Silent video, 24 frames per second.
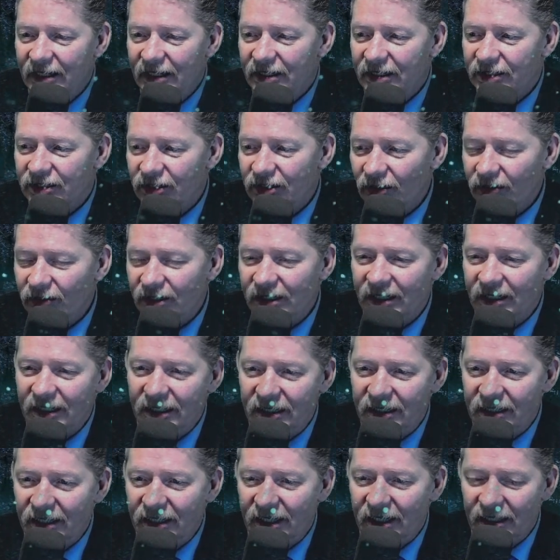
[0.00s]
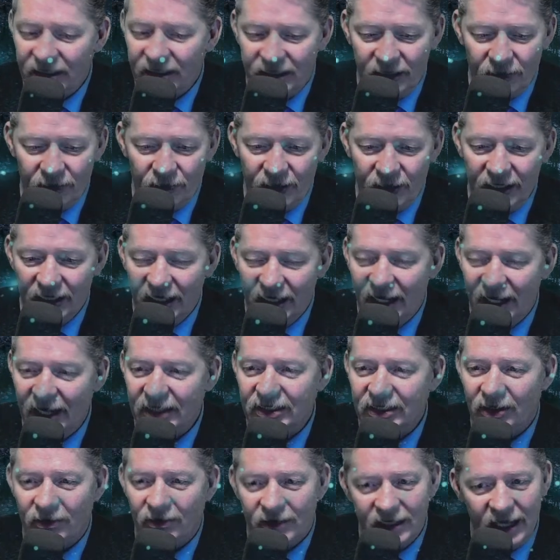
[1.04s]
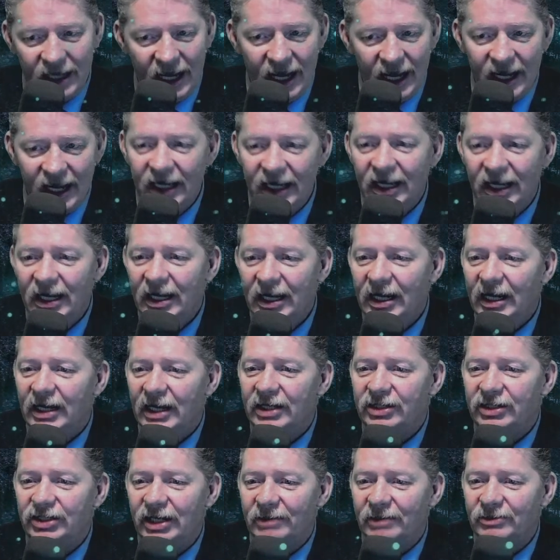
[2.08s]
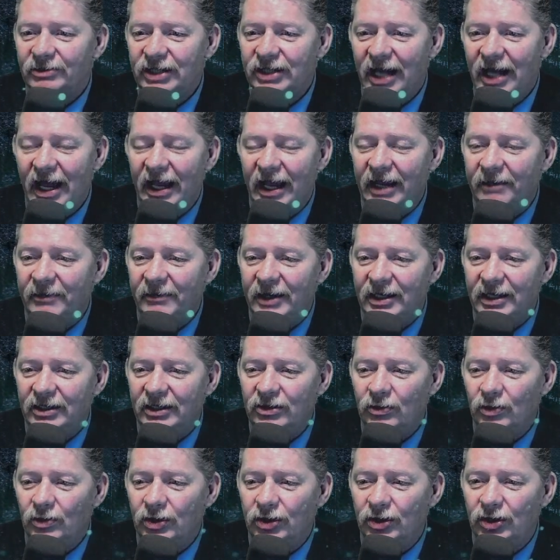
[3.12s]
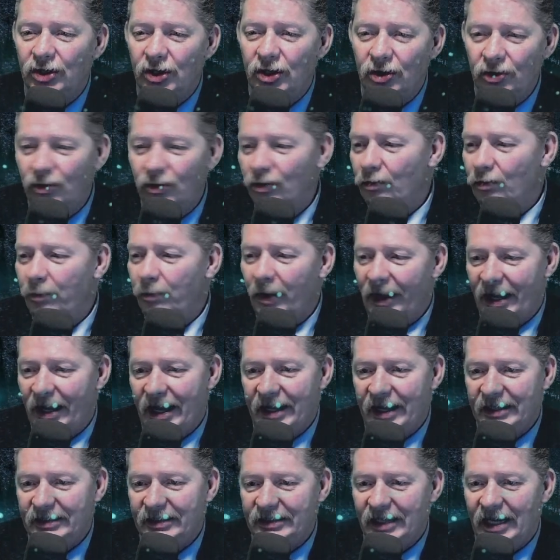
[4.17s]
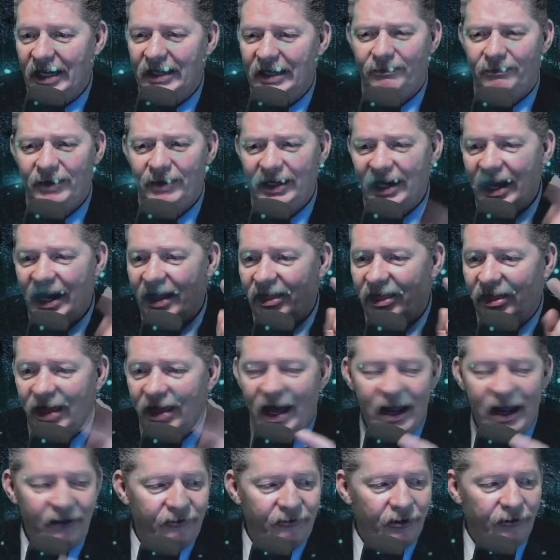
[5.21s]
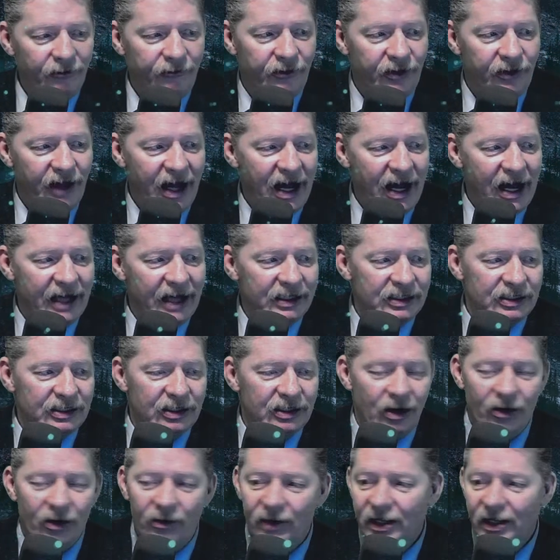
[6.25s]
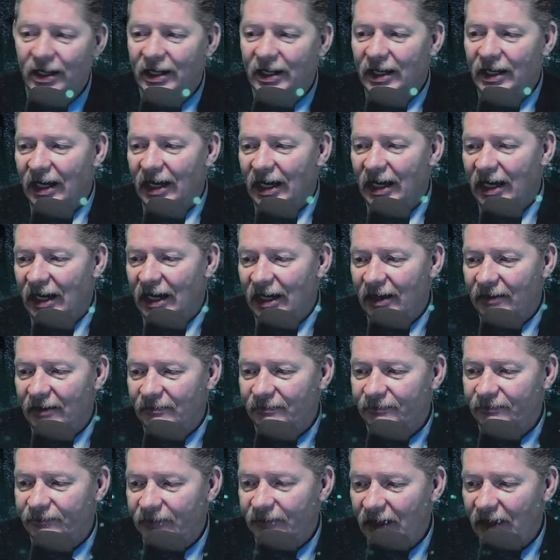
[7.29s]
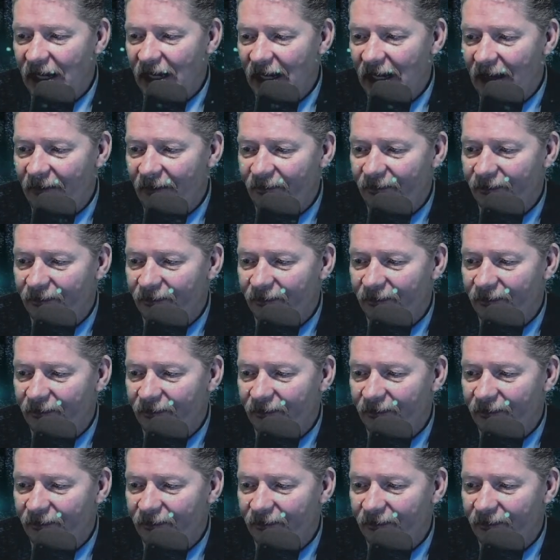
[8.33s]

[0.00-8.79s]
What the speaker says: so you need to realize, okay, Hashem's taking me to a new place, and be thankful for that. So, yeah.